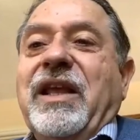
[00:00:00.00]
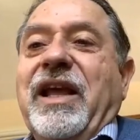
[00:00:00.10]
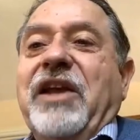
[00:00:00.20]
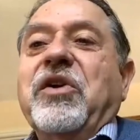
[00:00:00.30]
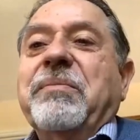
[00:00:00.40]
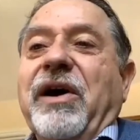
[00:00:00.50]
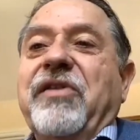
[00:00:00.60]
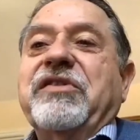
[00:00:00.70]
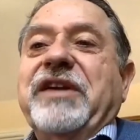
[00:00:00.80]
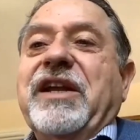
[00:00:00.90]
And your
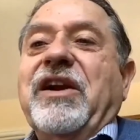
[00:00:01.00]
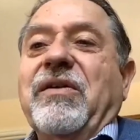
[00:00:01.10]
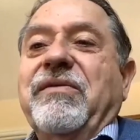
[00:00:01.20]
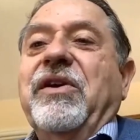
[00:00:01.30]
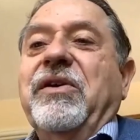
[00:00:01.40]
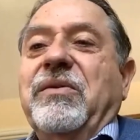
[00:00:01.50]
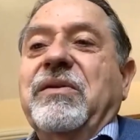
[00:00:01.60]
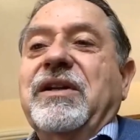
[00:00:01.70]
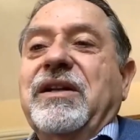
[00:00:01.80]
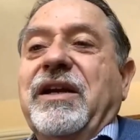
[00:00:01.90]
mothers take care of you
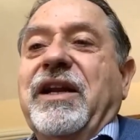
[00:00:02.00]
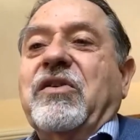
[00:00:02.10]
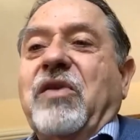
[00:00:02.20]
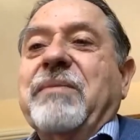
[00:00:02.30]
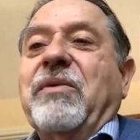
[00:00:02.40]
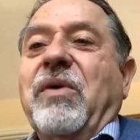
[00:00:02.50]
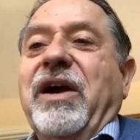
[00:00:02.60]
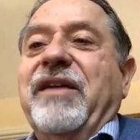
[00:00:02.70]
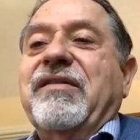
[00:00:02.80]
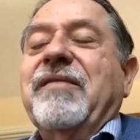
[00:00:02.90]
in incredible
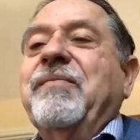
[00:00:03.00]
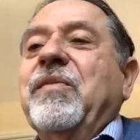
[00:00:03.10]
ways.